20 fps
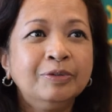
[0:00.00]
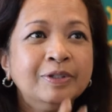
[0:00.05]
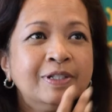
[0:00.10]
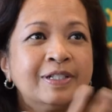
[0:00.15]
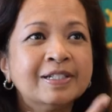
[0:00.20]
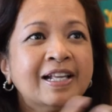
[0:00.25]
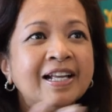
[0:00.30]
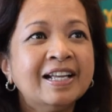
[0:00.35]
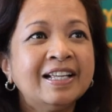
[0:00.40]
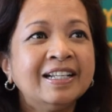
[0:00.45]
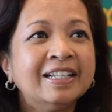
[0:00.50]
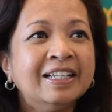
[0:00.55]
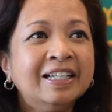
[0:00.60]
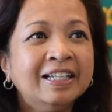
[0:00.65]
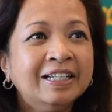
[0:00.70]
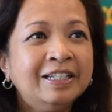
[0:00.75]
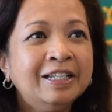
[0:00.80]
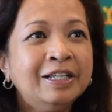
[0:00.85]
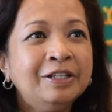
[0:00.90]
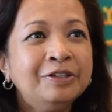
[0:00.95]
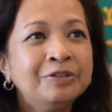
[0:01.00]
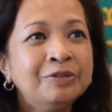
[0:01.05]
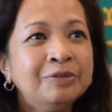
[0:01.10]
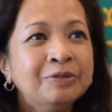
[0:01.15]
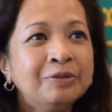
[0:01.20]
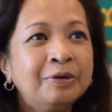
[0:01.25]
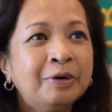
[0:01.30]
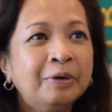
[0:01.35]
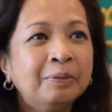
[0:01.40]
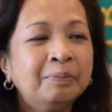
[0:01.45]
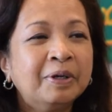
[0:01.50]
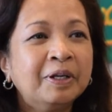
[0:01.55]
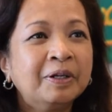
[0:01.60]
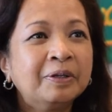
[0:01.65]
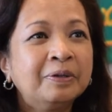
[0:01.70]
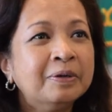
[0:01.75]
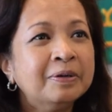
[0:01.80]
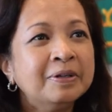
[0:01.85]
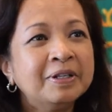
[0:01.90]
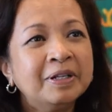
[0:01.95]
recite, there is no God
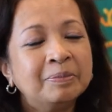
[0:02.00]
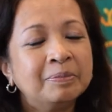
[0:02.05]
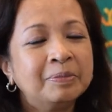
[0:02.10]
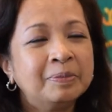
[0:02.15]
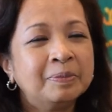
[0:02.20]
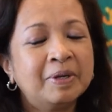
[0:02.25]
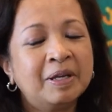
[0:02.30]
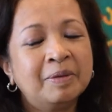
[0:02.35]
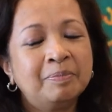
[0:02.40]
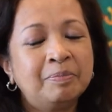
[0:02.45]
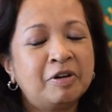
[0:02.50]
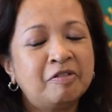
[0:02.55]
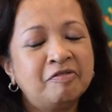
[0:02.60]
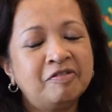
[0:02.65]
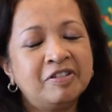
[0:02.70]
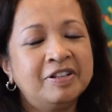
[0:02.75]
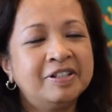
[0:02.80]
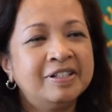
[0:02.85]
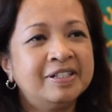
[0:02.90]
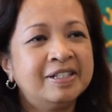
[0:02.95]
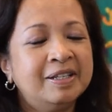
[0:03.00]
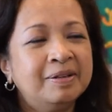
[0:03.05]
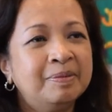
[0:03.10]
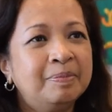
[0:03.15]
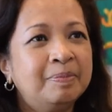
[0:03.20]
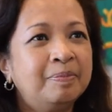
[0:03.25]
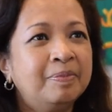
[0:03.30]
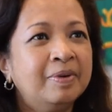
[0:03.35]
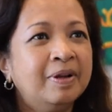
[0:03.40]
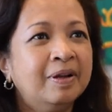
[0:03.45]
but God, and my prophet is the